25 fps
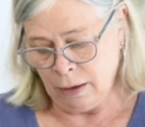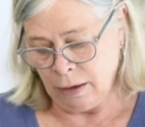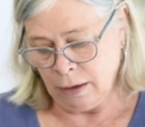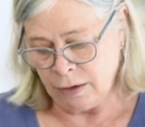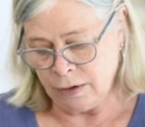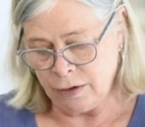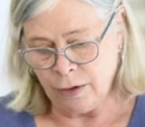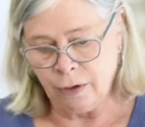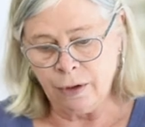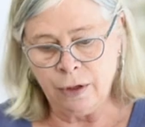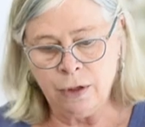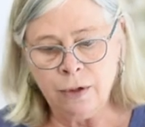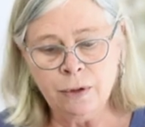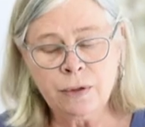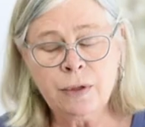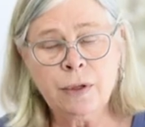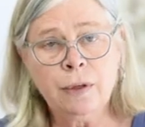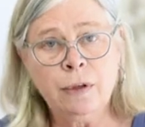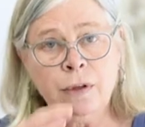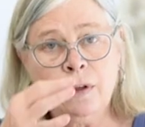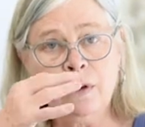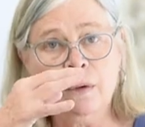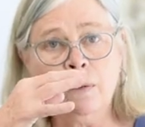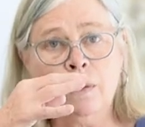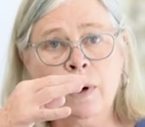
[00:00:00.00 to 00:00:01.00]
so that you,
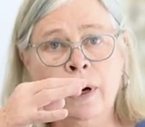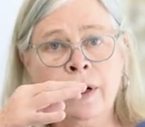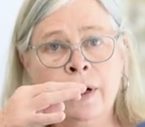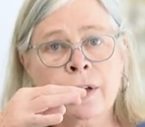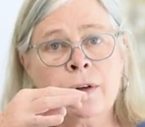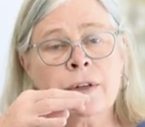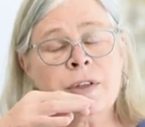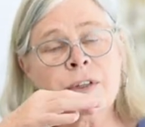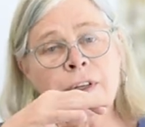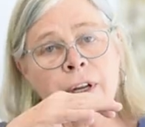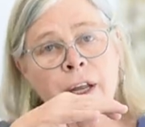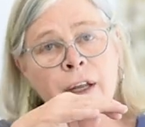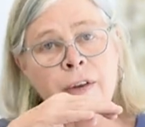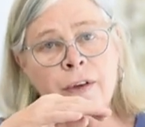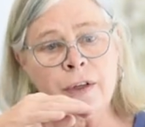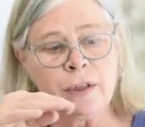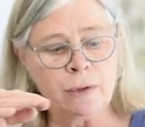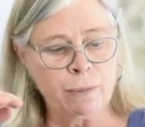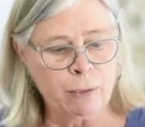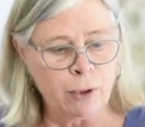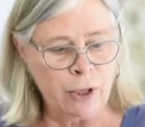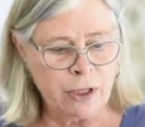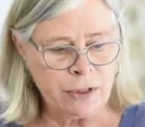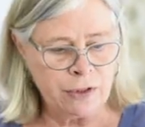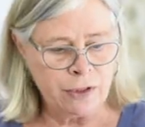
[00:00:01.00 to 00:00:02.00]
you understand
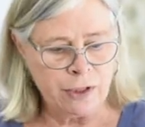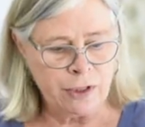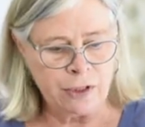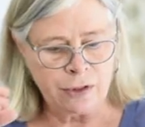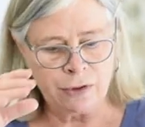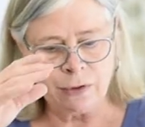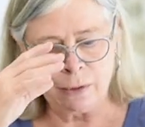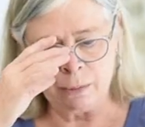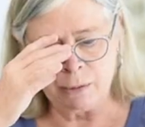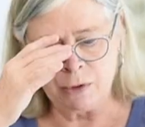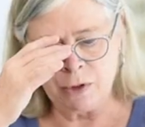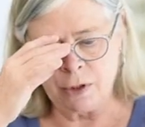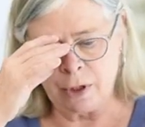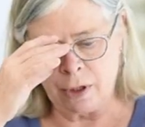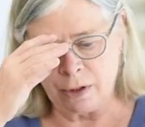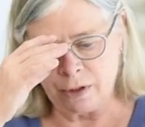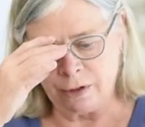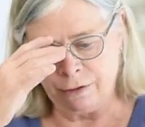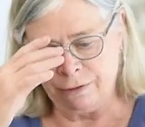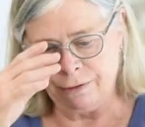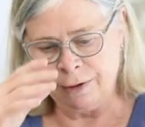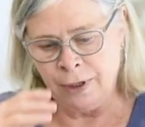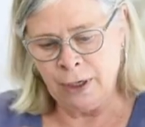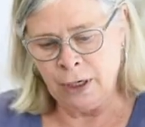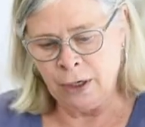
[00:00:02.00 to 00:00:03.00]
this process from start
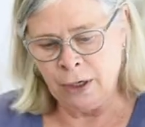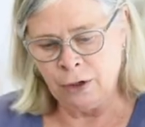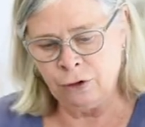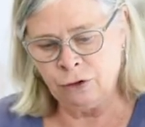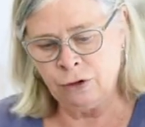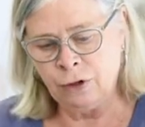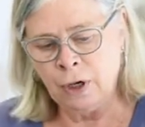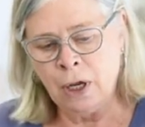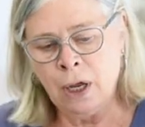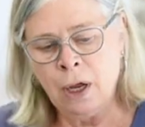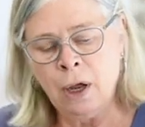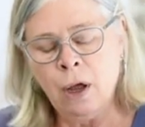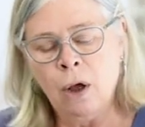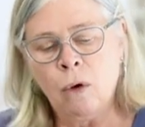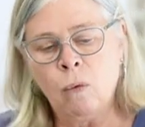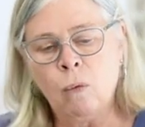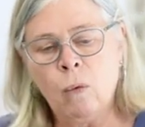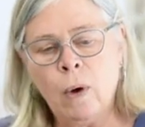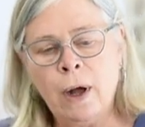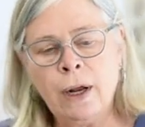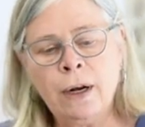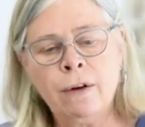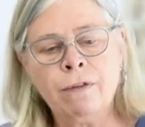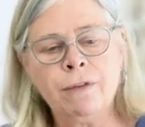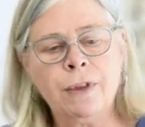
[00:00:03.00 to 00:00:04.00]
to finish,
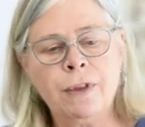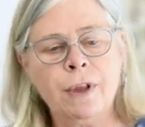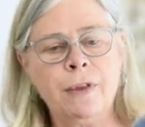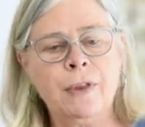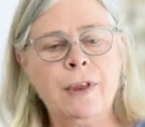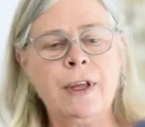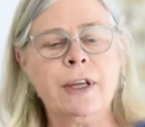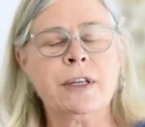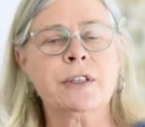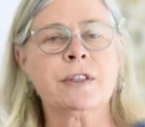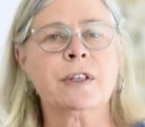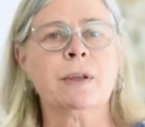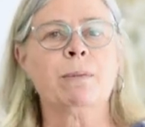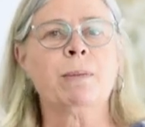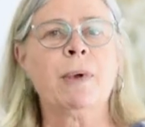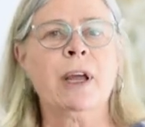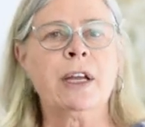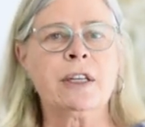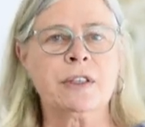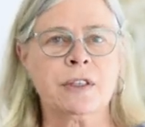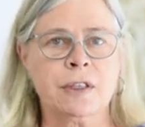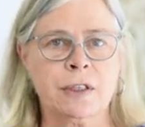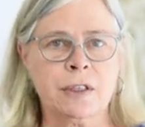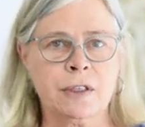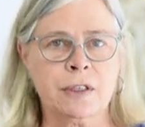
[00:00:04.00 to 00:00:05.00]
one of the things that
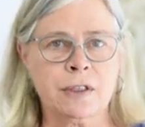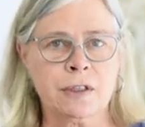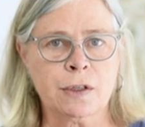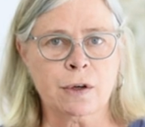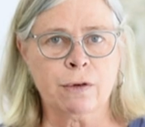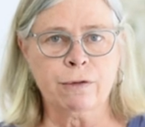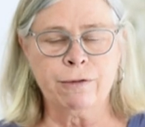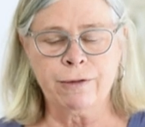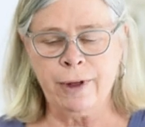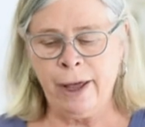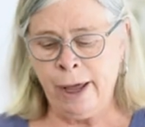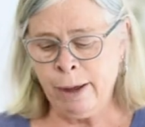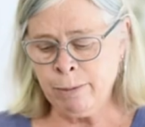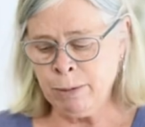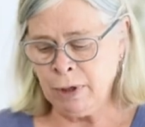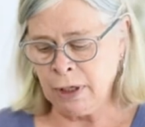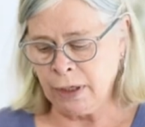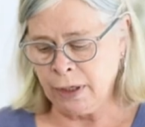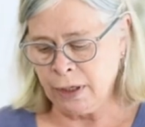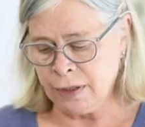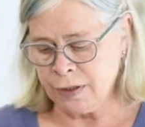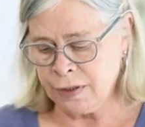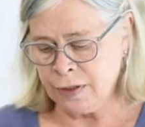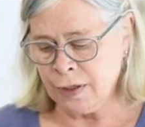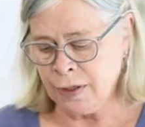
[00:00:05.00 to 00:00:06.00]
makes this so
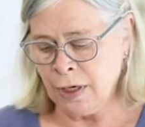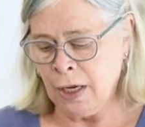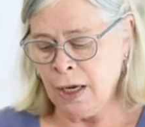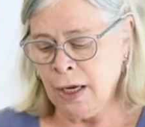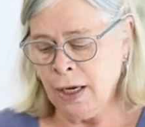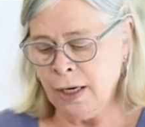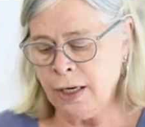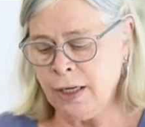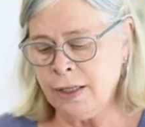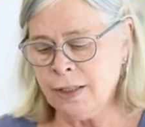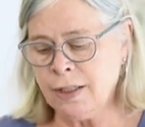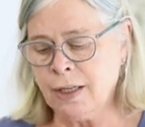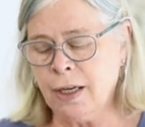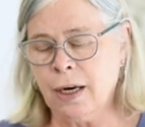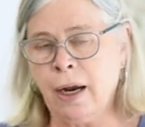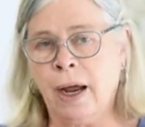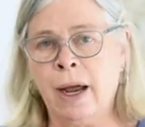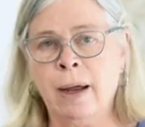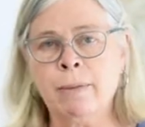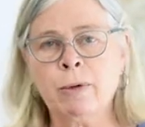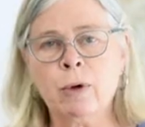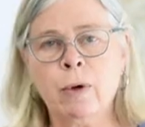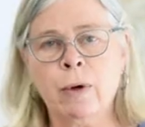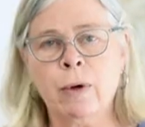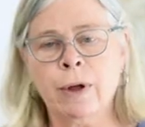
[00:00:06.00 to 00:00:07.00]
fabulous is that
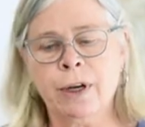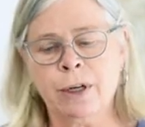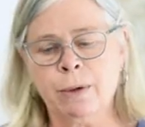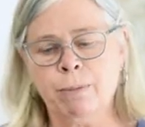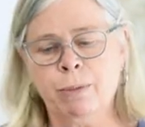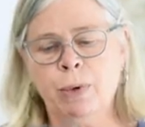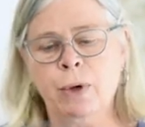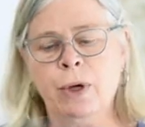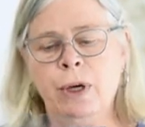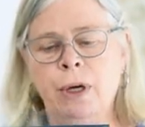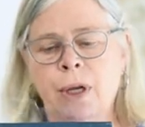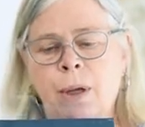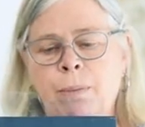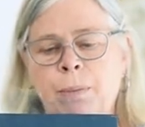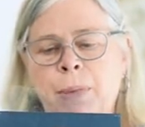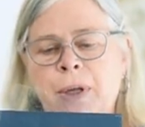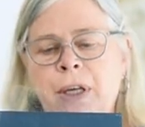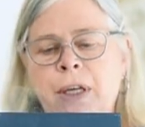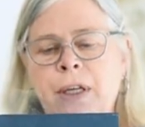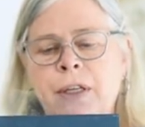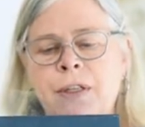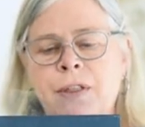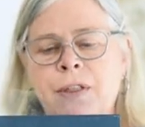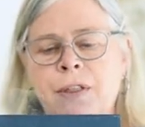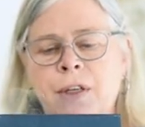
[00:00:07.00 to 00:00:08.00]
I'm going to put a
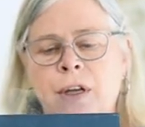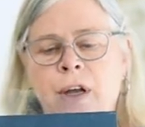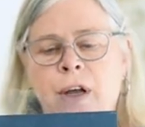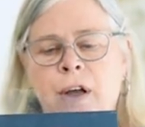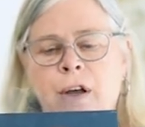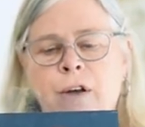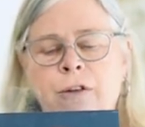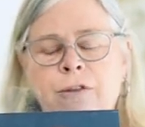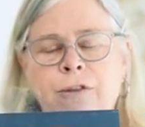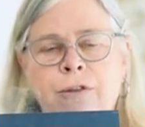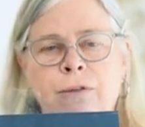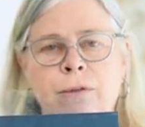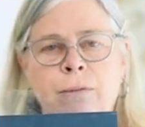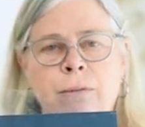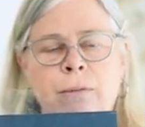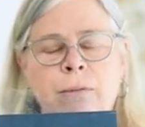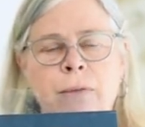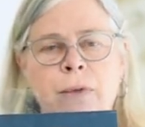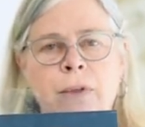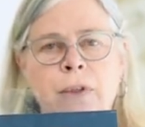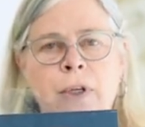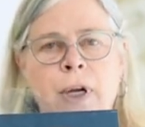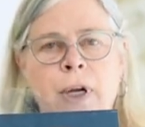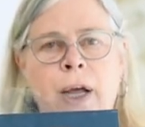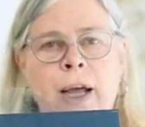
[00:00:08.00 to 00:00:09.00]
piece of
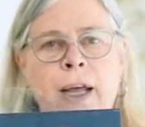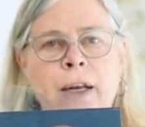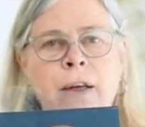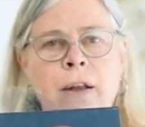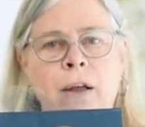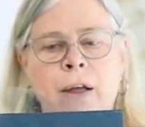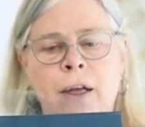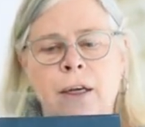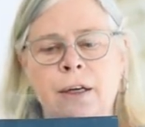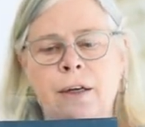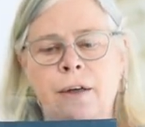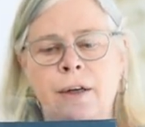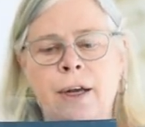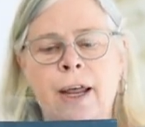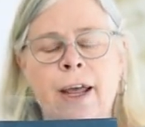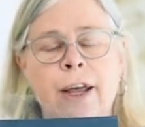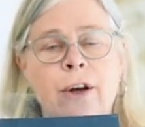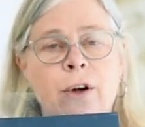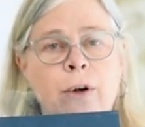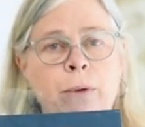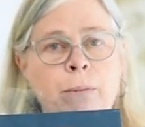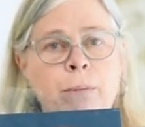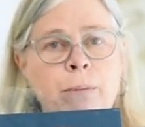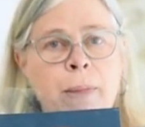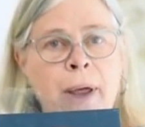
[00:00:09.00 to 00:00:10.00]
nylon
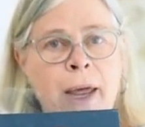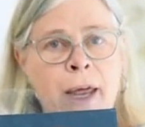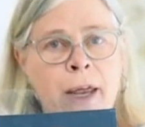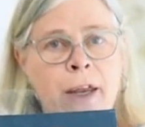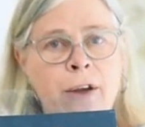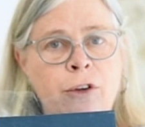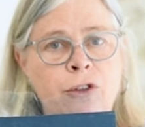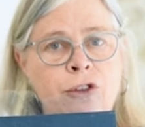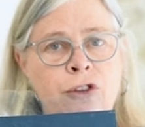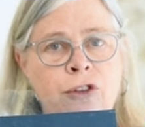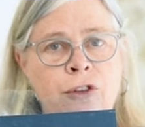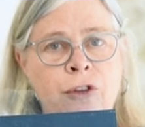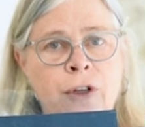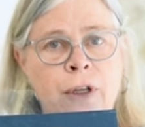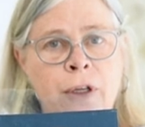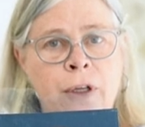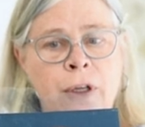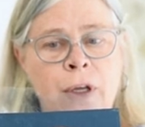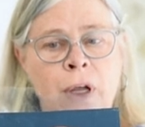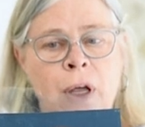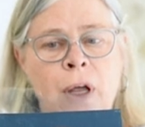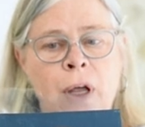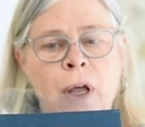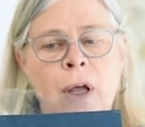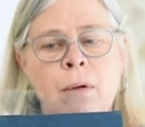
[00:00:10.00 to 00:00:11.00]
net or mesh
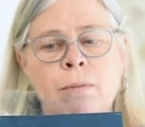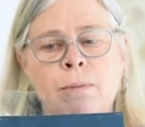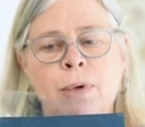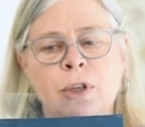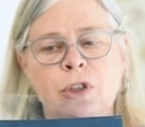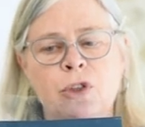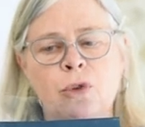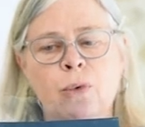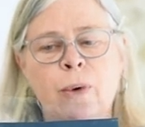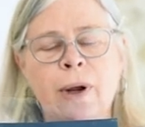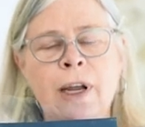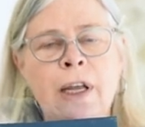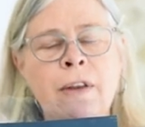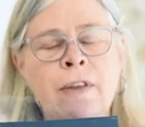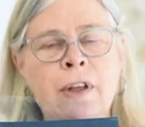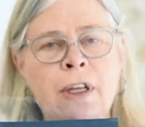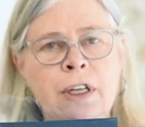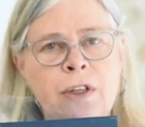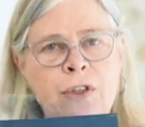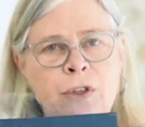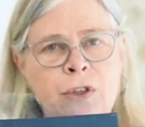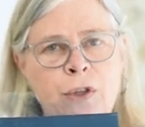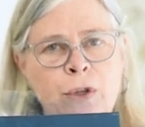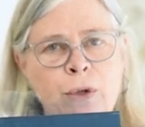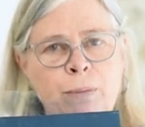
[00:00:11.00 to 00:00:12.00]
between
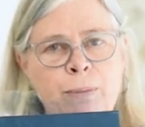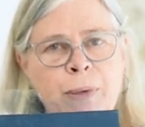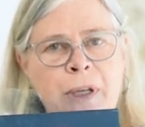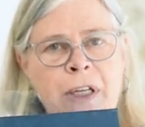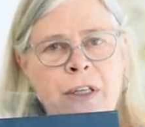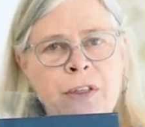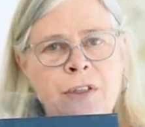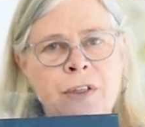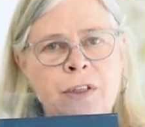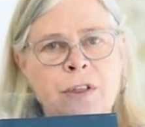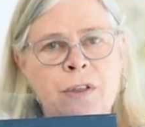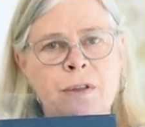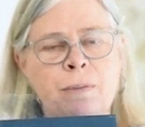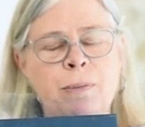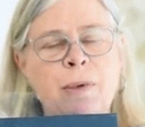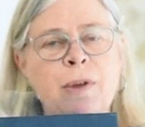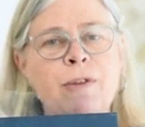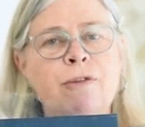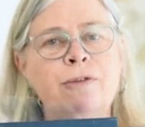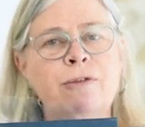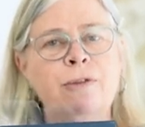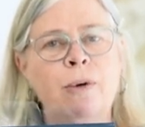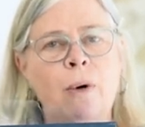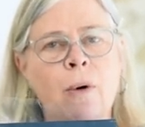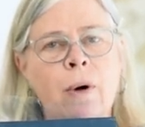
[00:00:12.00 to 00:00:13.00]
these two pieces
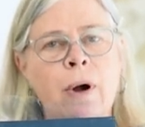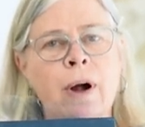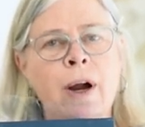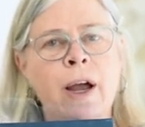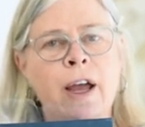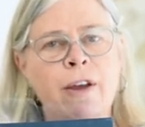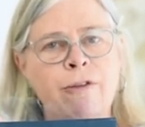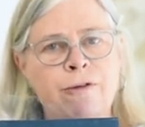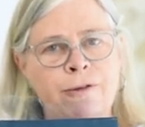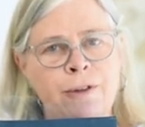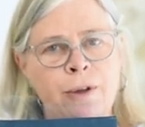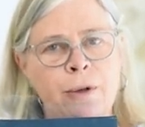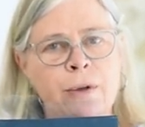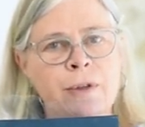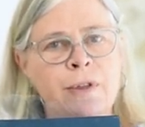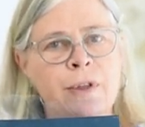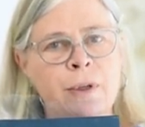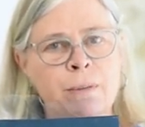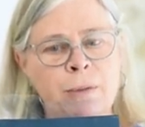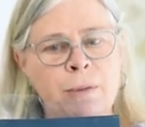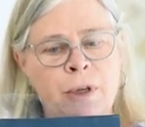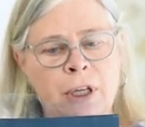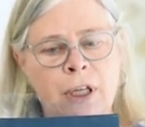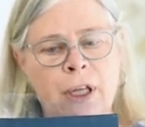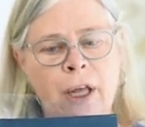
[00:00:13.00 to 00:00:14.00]
before I fuse
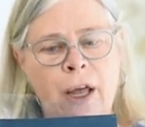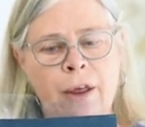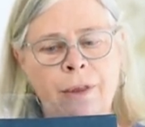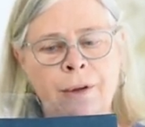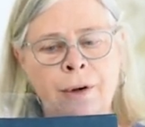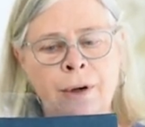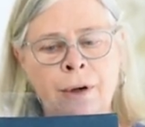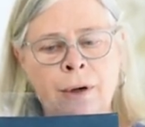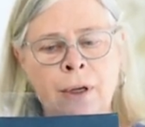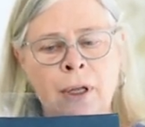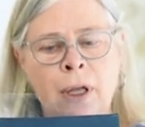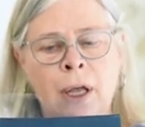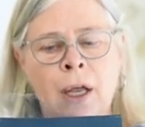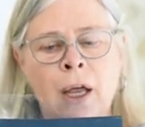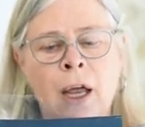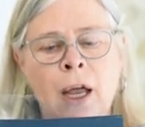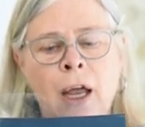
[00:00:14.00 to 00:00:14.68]
them together.